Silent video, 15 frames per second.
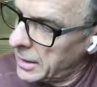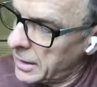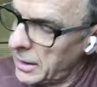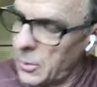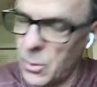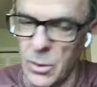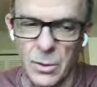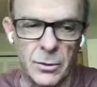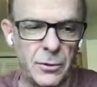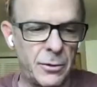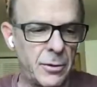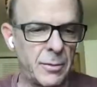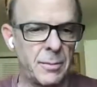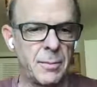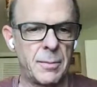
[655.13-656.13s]

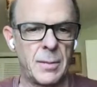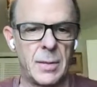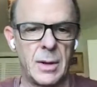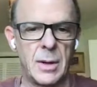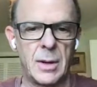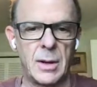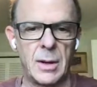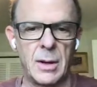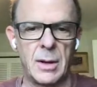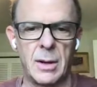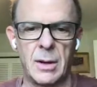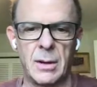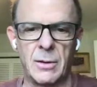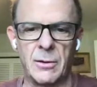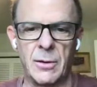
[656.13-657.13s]
equals,
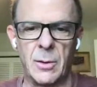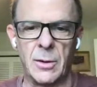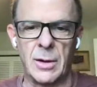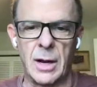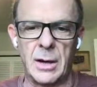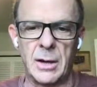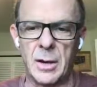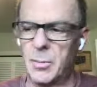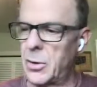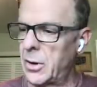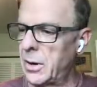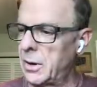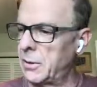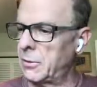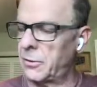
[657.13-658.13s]
let's see what that
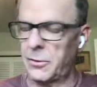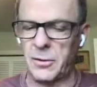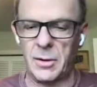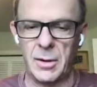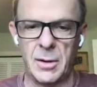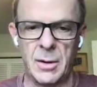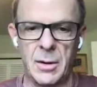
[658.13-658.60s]
number is,